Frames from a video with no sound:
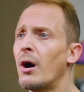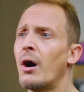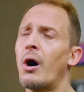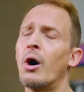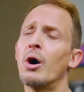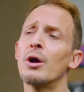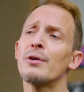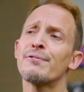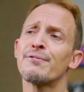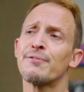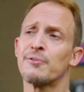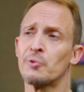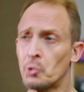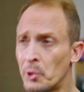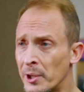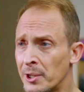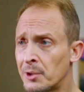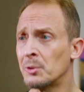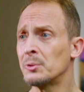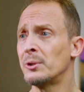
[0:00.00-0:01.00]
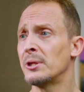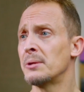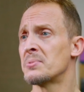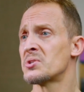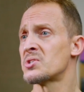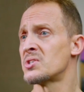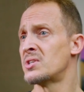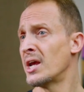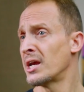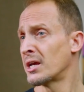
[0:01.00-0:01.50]
are frequently
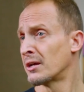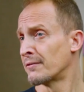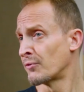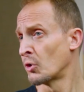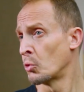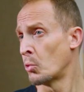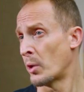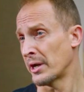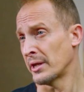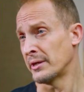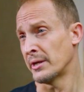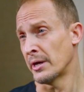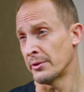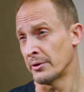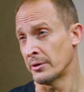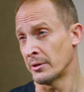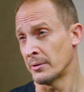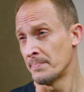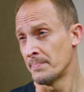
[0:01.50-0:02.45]
mistaken for one another.